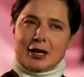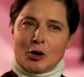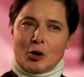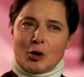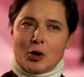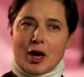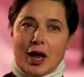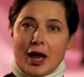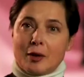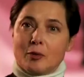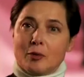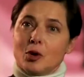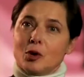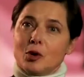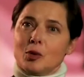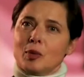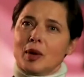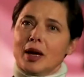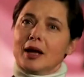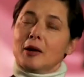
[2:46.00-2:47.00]
and women
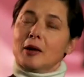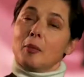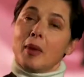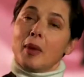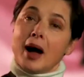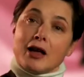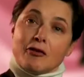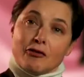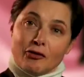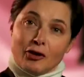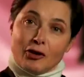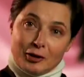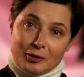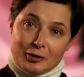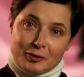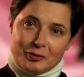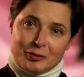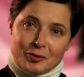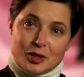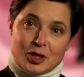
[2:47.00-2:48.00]
dreamed about being
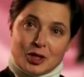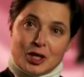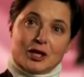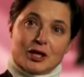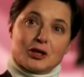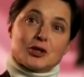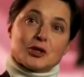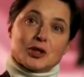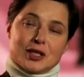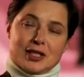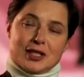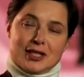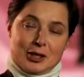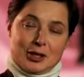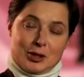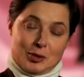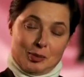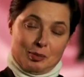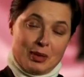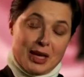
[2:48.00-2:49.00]
young. The actor's face